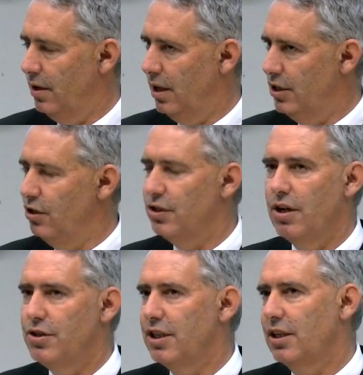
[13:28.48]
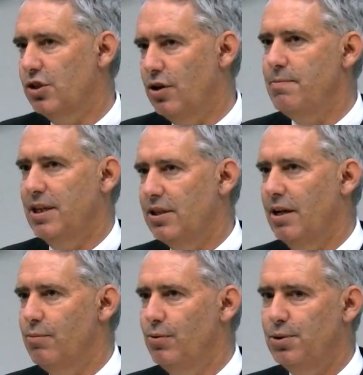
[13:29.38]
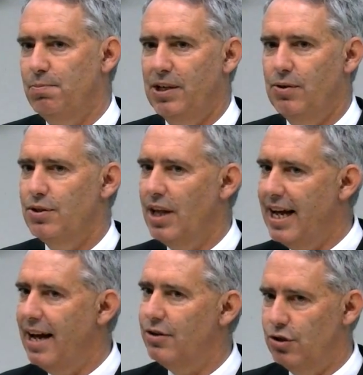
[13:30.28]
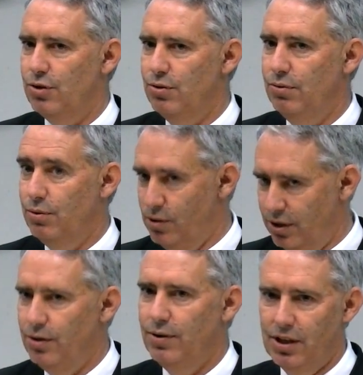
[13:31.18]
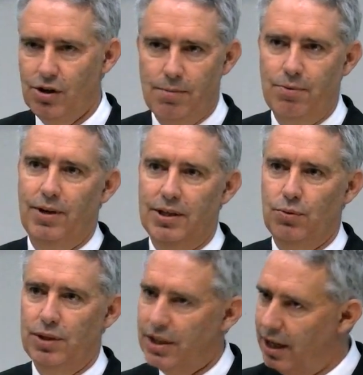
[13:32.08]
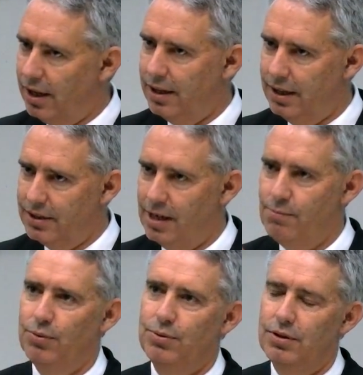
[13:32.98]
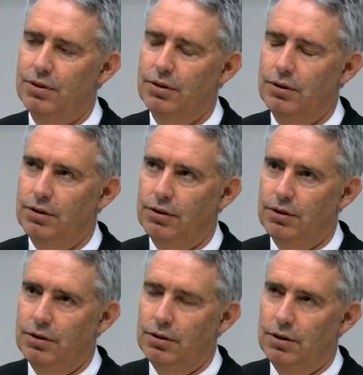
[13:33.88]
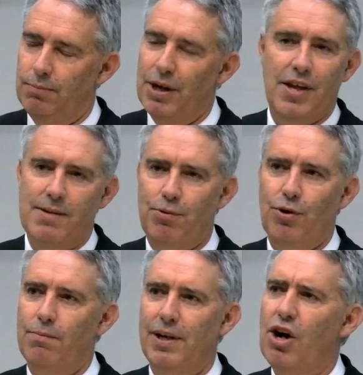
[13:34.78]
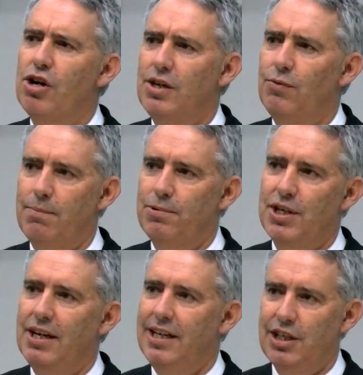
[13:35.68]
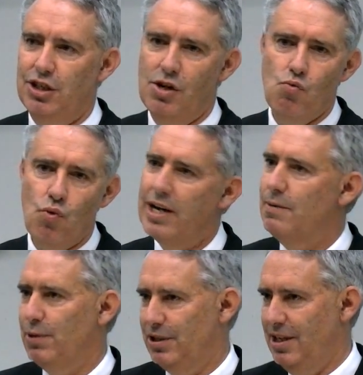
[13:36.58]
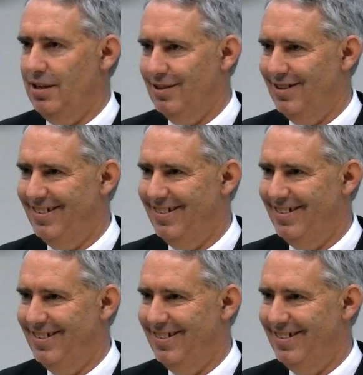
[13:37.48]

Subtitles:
I use those as extreme examples because they are two, the Whanganui and the Kaipara ones, which are examples. But they probably only represent less than 1%